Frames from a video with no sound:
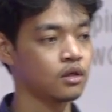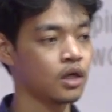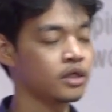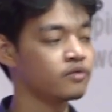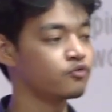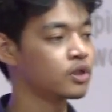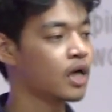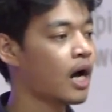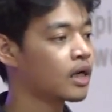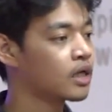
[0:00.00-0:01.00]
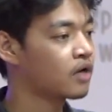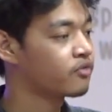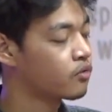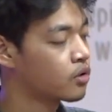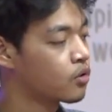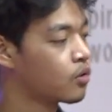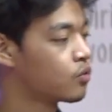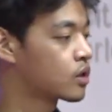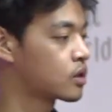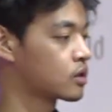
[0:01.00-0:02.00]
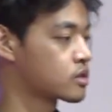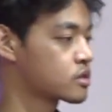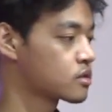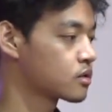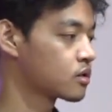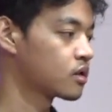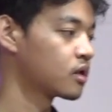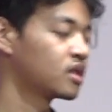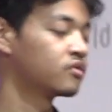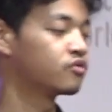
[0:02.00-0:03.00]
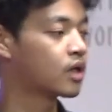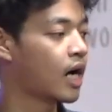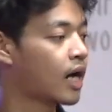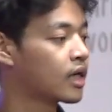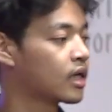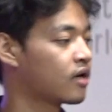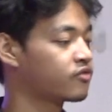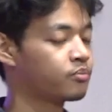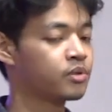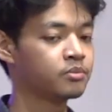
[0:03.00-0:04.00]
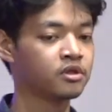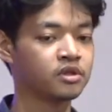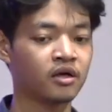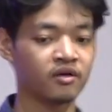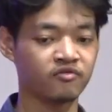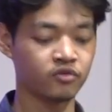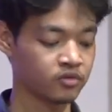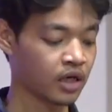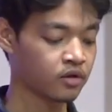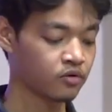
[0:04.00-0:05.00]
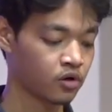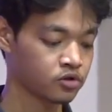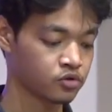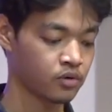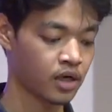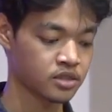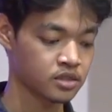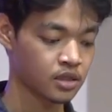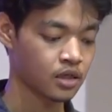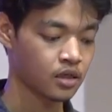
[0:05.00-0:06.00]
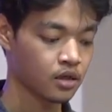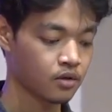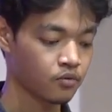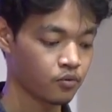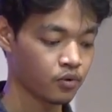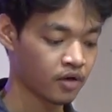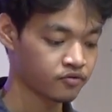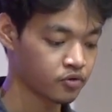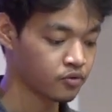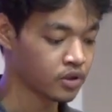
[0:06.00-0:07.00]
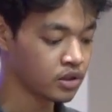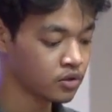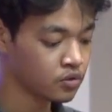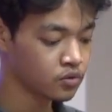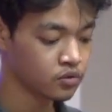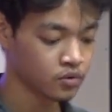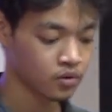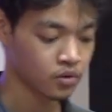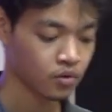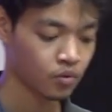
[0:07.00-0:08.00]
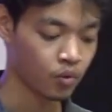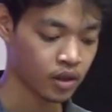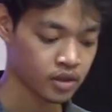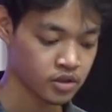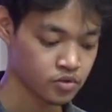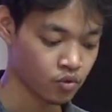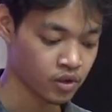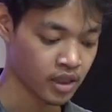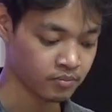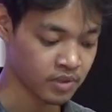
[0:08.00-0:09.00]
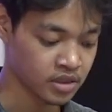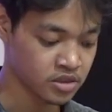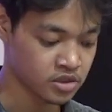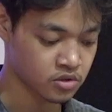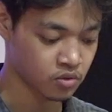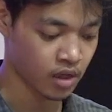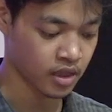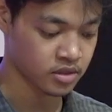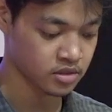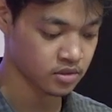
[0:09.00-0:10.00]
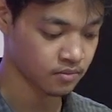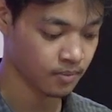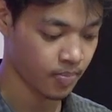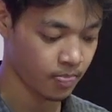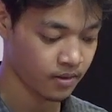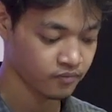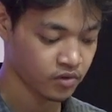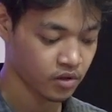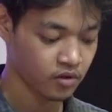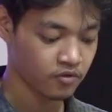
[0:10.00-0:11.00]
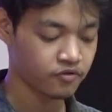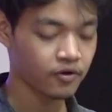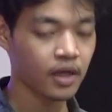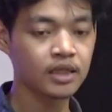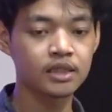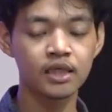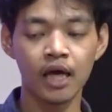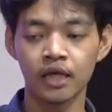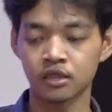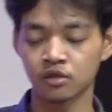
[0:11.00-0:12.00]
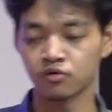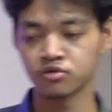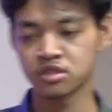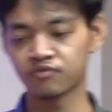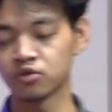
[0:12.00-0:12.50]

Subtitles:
And if we can't love our co-workers, if we can't love the people that have done wrong to us, we have to renew what His word means to us. Friendly and inclusive.